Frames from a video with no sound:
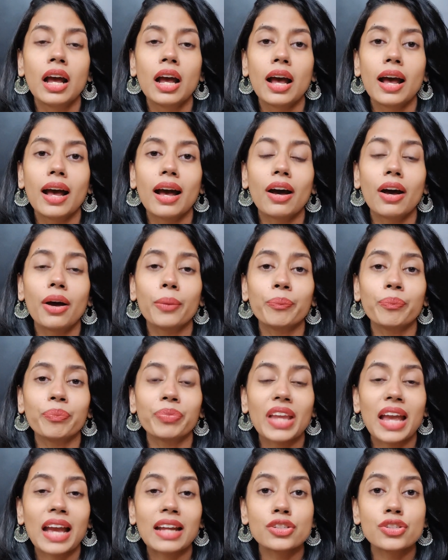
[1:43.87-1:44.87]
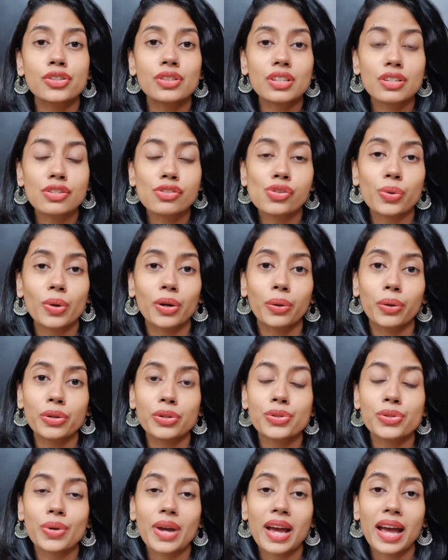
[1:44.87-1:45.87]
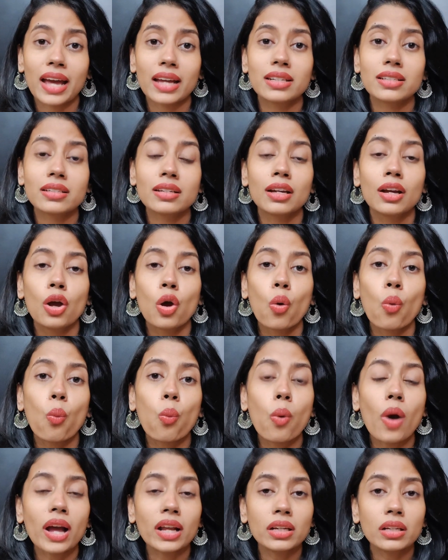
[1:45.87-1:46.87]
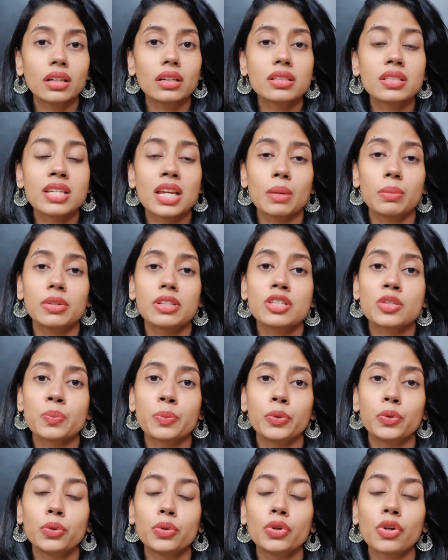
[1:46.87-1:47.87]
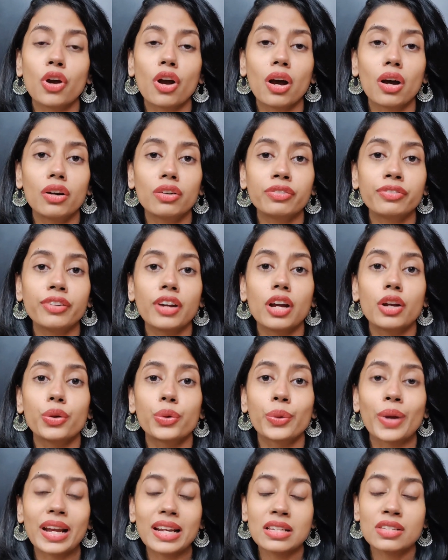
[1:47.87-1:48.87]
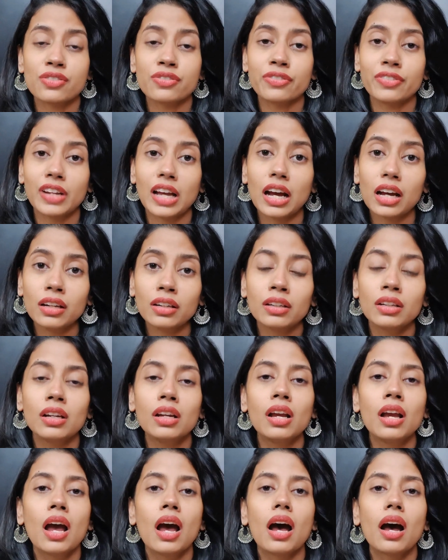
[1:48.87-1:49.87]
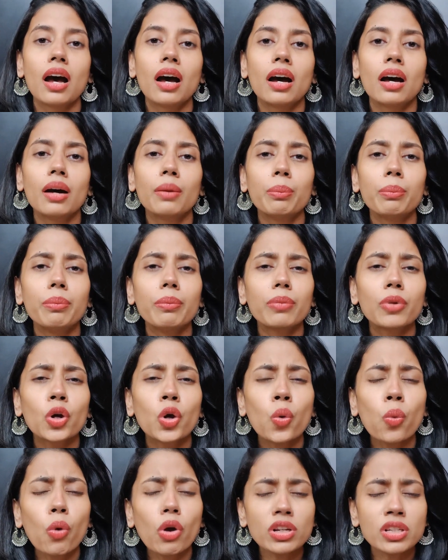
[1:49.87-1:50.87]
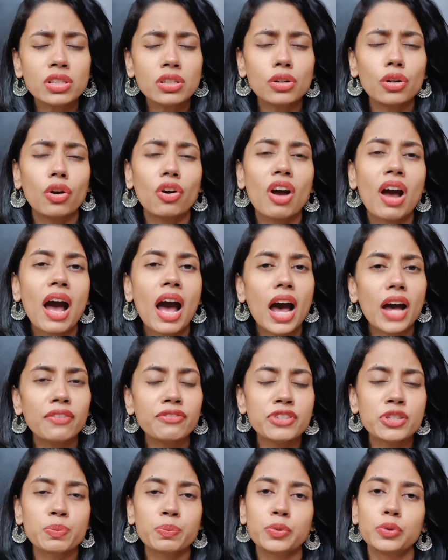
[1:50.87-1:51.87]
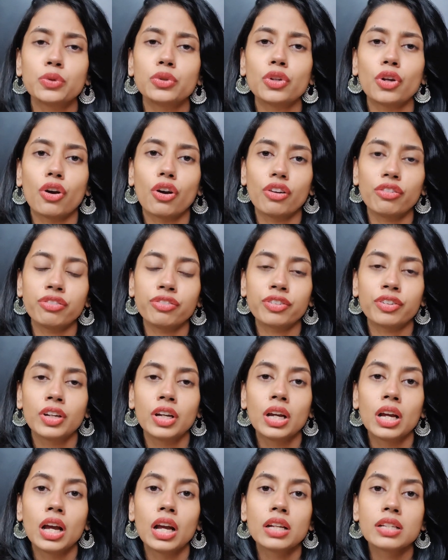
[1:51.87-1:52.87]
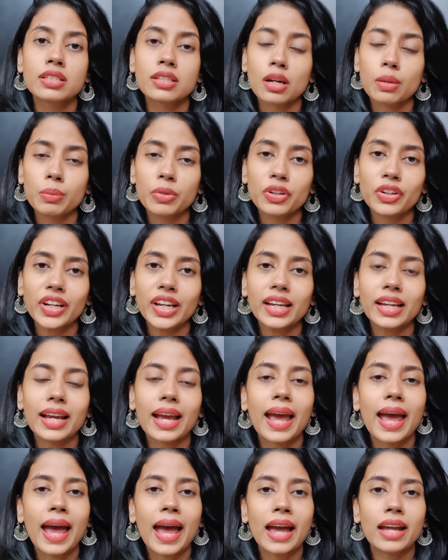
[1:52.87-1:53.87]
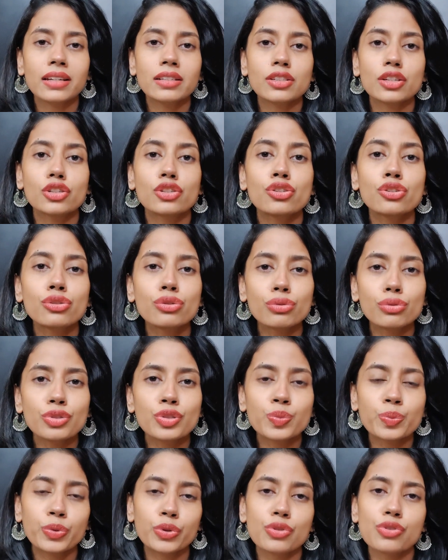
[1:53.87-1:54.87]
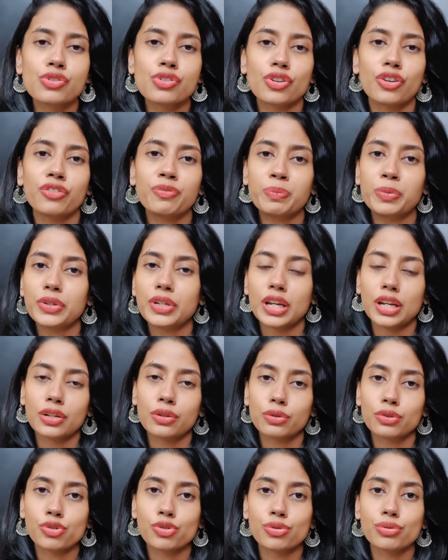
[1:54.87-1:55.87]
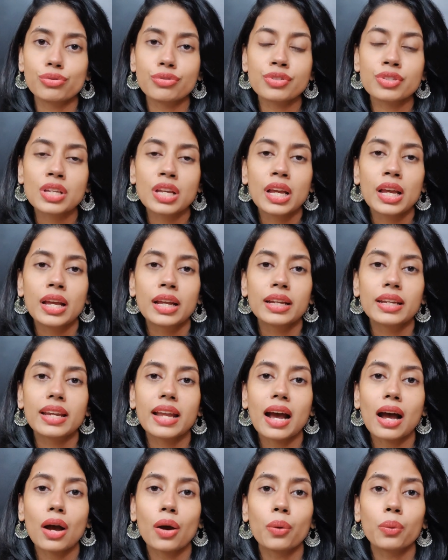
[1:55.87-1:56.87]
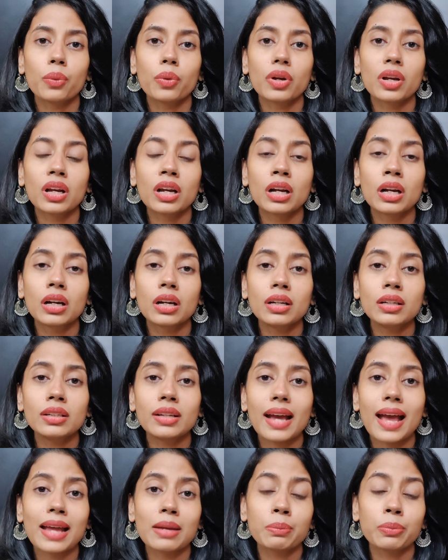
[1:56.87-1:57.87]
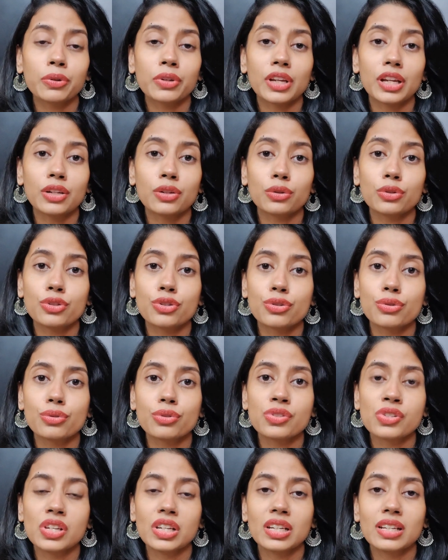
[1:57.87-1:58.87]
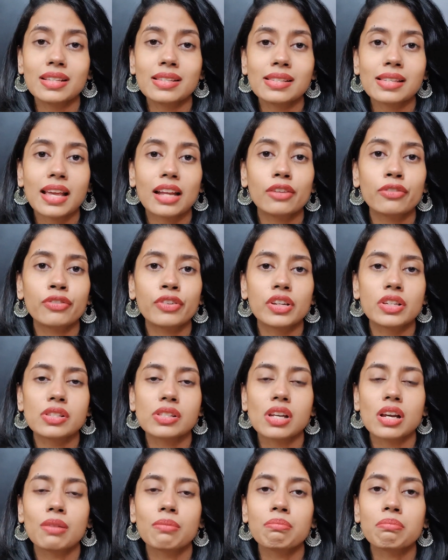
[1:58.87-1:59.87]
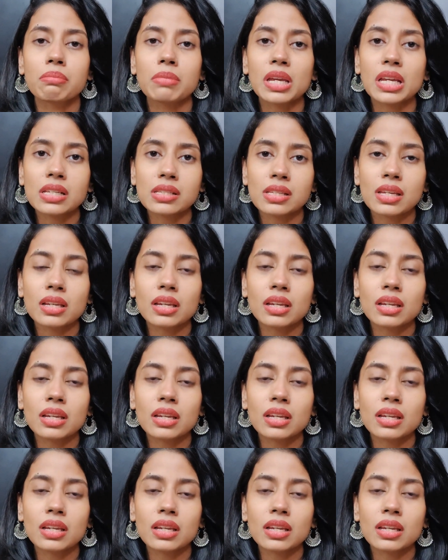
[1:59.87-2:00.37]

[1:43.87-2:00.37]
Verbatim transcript: Um, and to this you are going to add one tablespoon of uh, rice flour. Uh, quarter or half spoon of turmeric and two spoons of potato juice. Now curd and potato juice in itself is amazing.